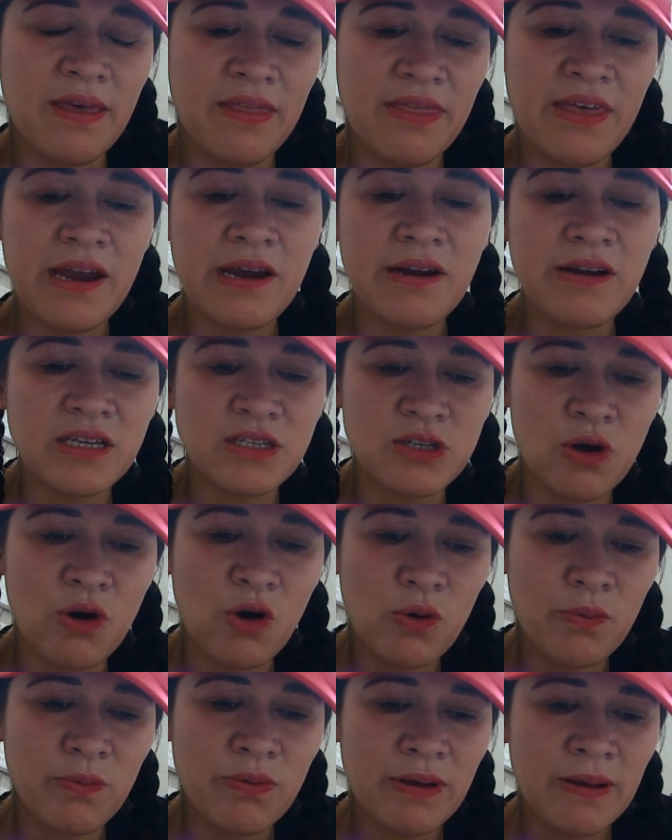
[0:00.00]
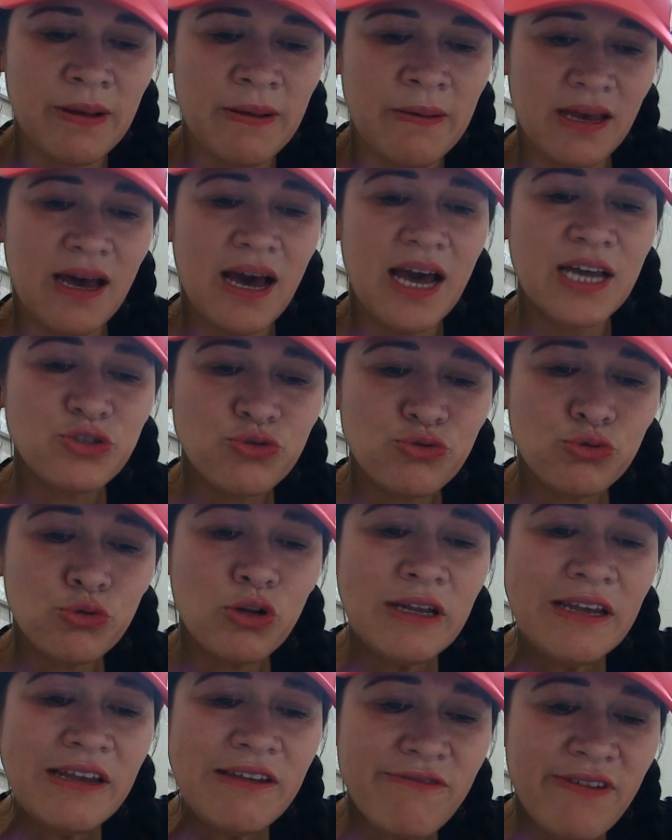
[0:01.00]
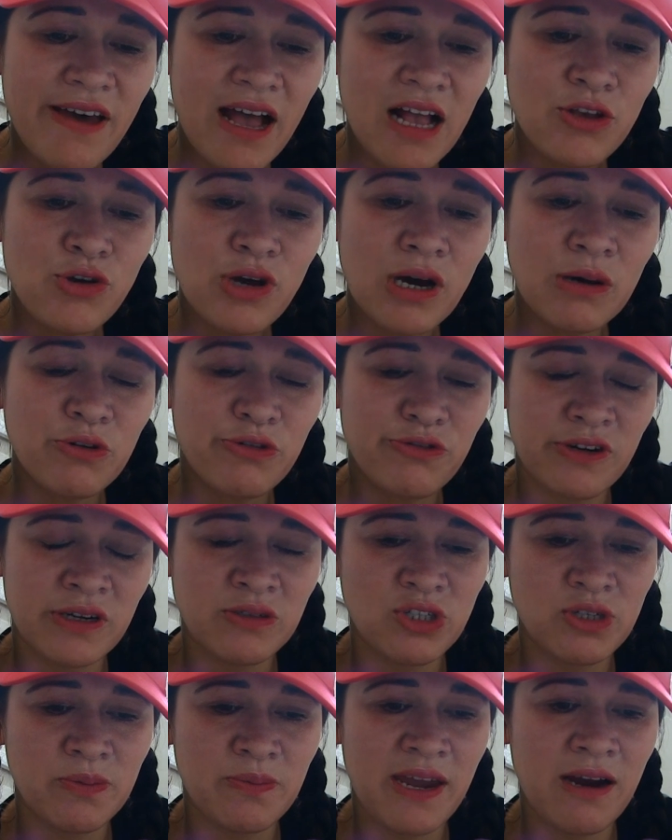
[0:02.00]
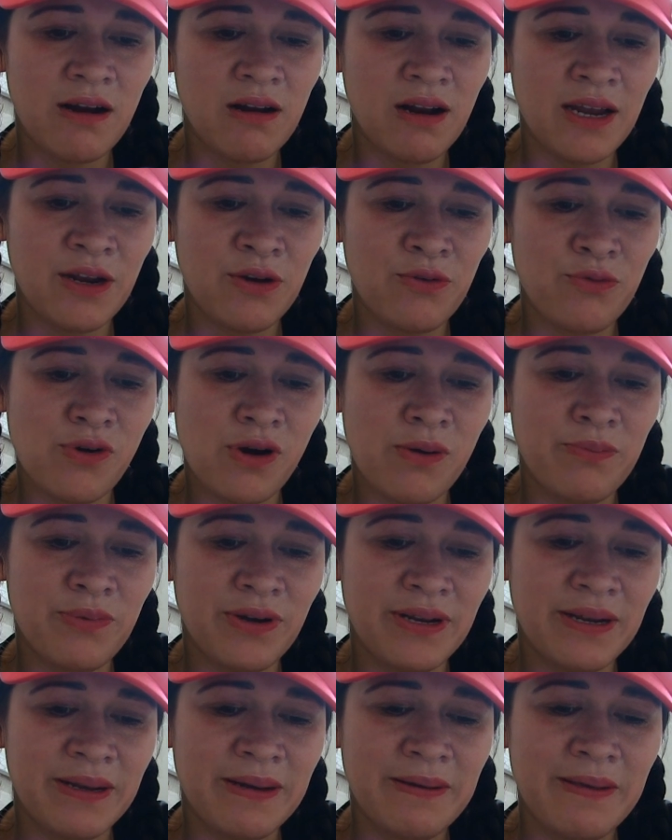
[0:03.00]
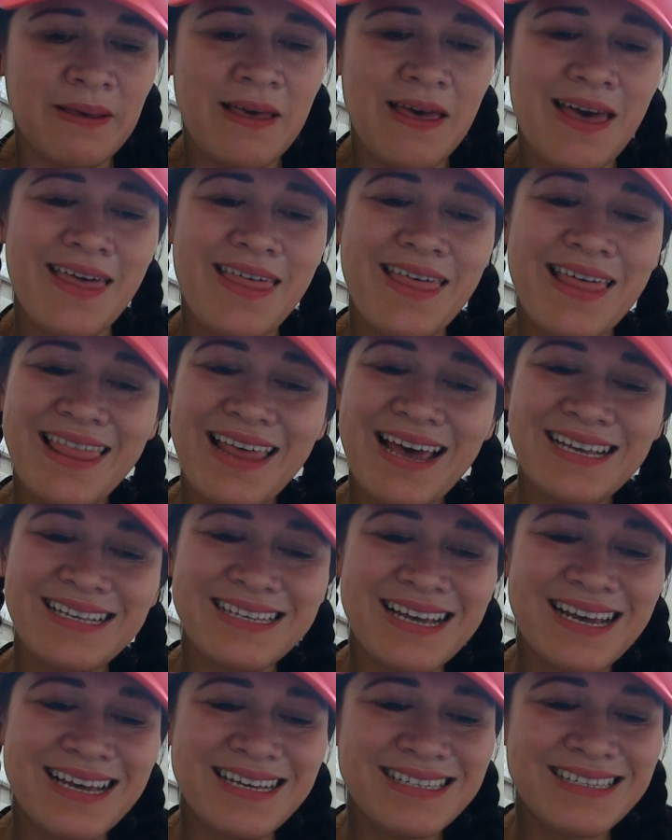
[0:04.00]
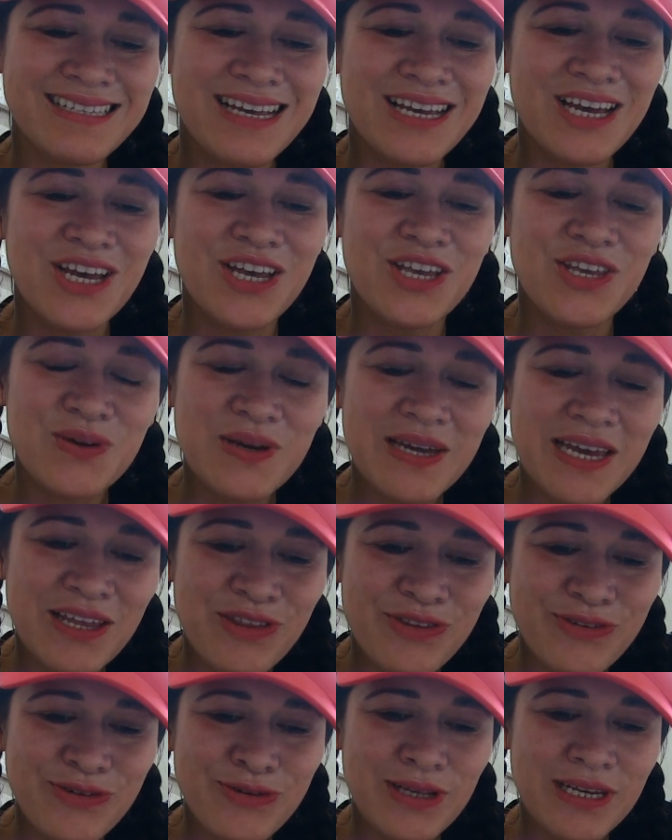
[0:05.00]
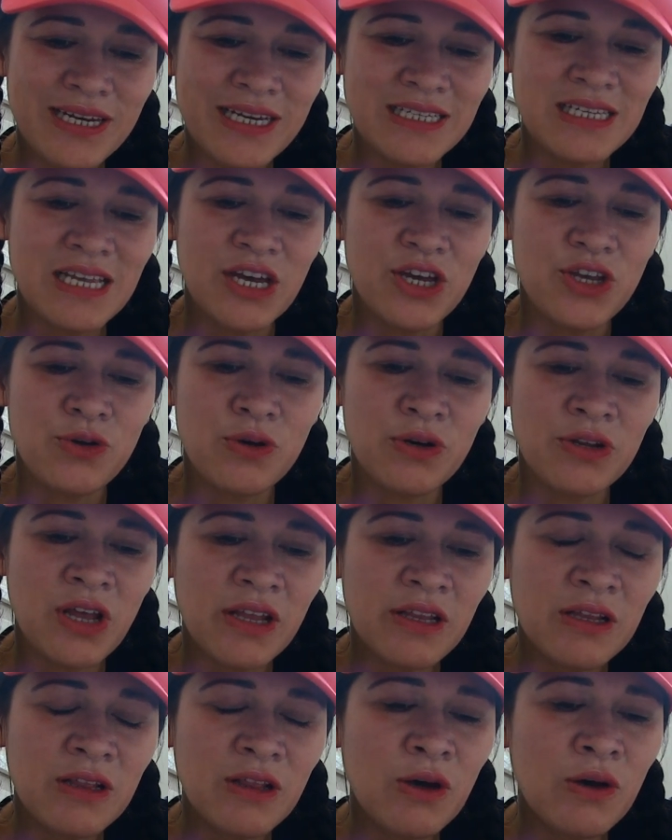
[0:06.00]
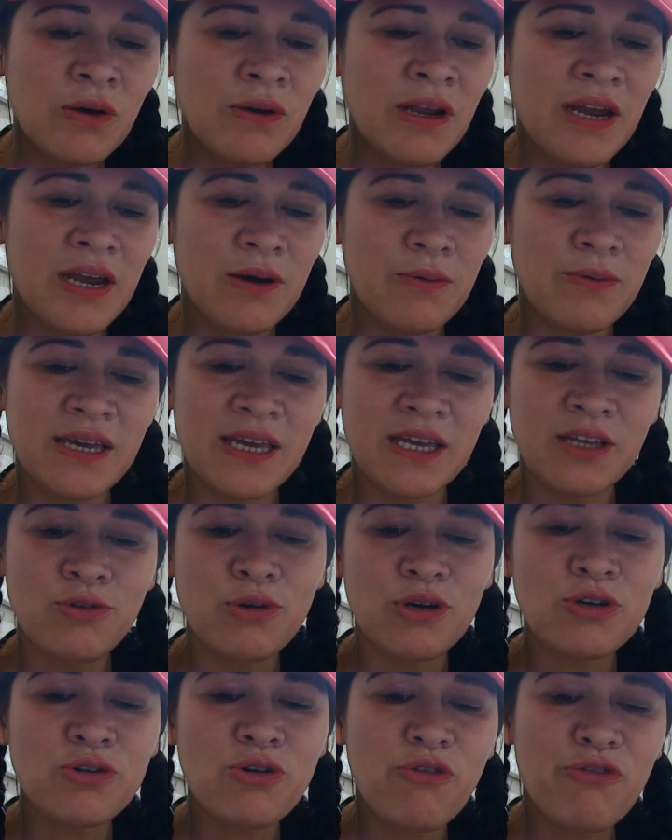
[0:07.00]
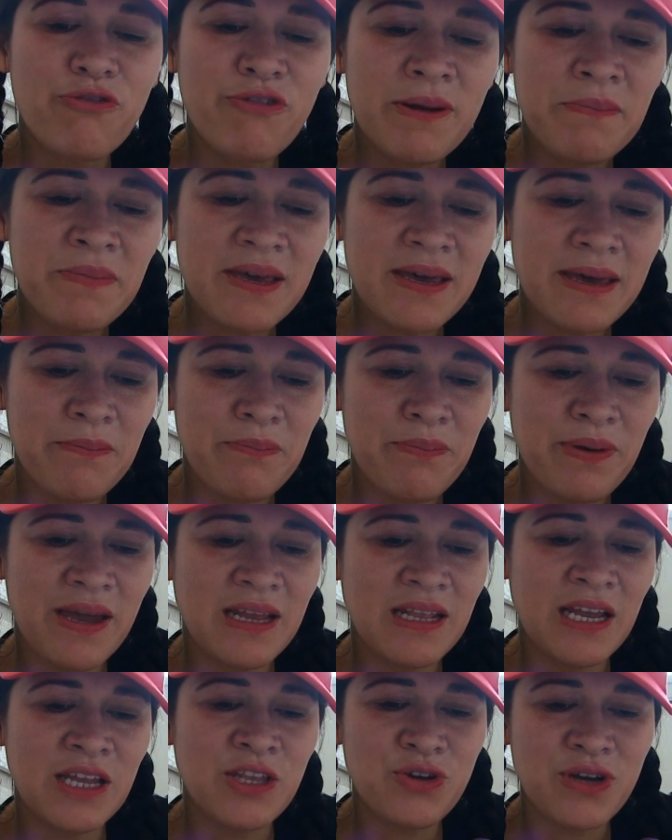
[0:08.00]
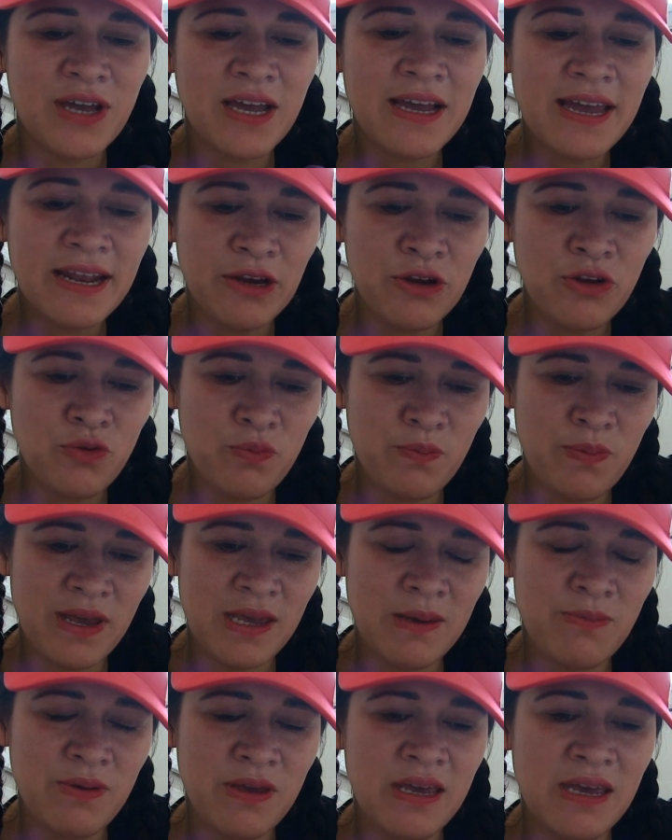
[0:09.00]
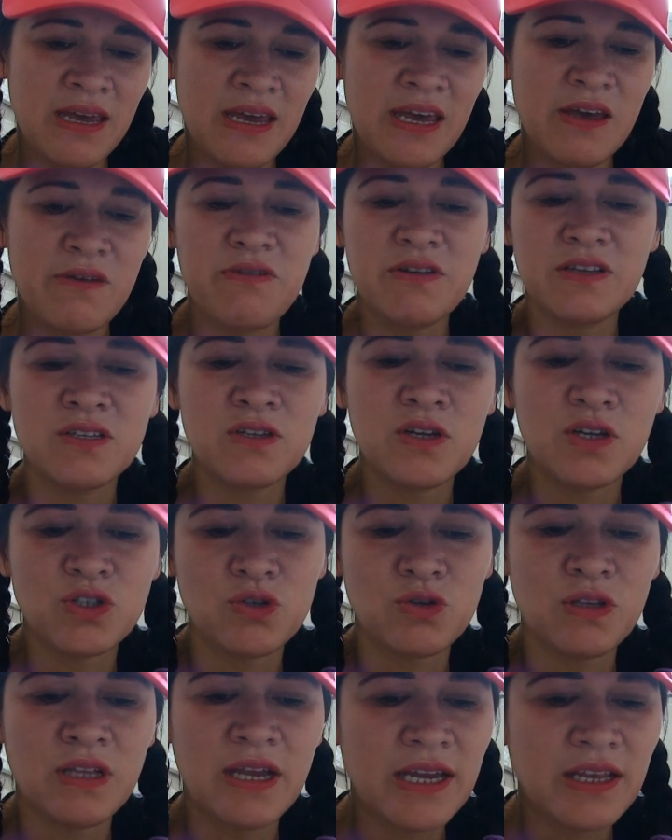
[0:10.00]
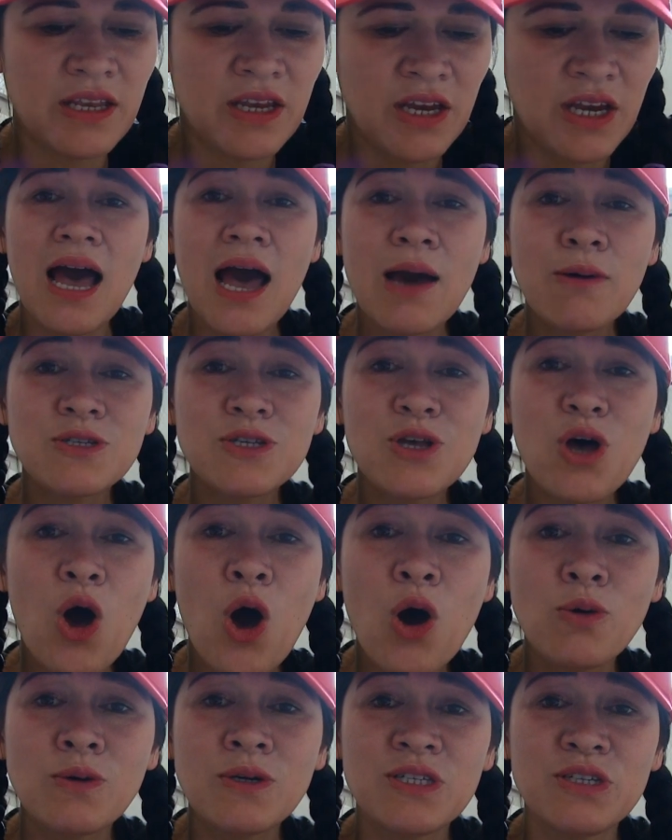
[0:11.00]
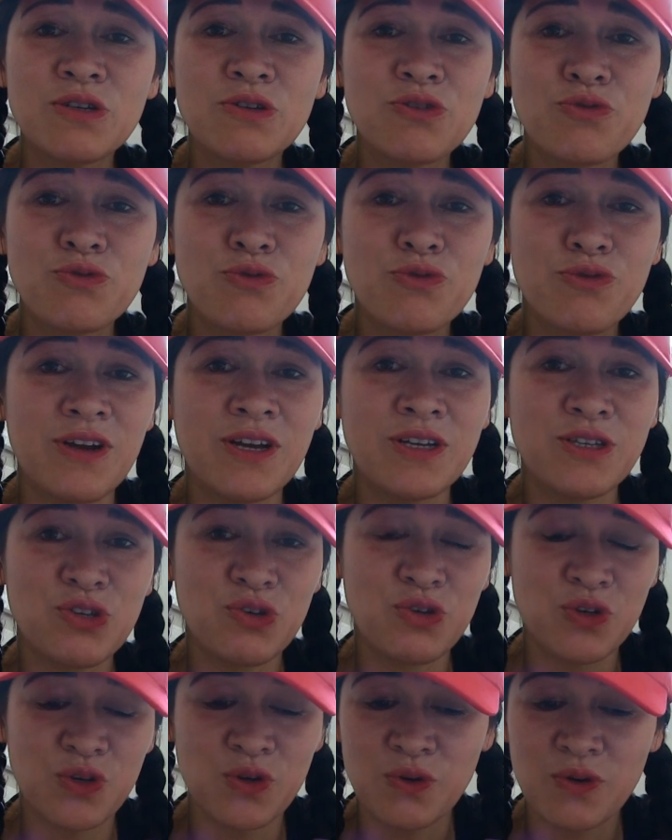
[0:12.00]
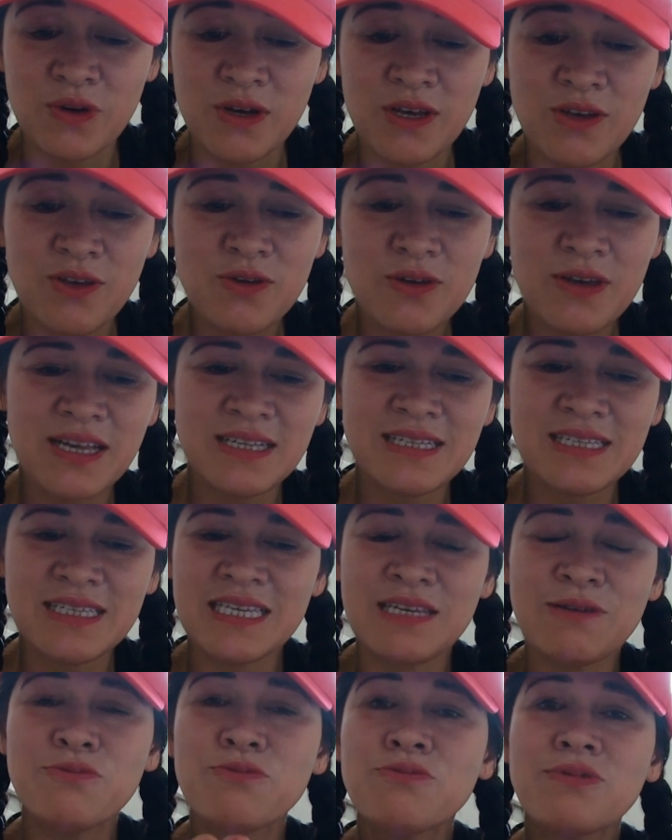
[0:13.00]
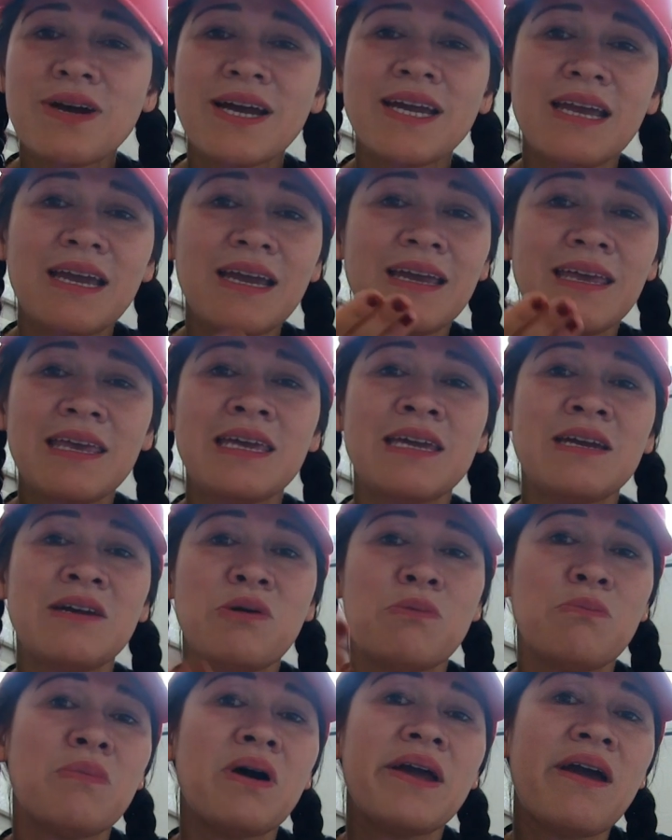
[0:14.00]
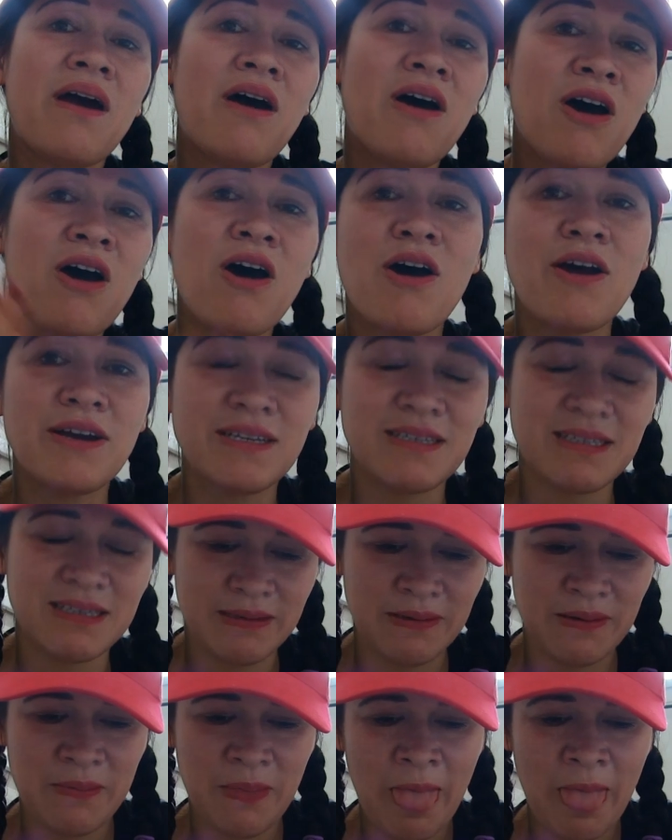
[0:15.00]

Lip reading: There is hope. I truly value our friendship, Caroline and Robert. And then I says, you can do this. You're not alone. We can do a GoFundMe campaign and you can get a new baby if it's not too late. I was always a true friend to you. You can see right here my heart.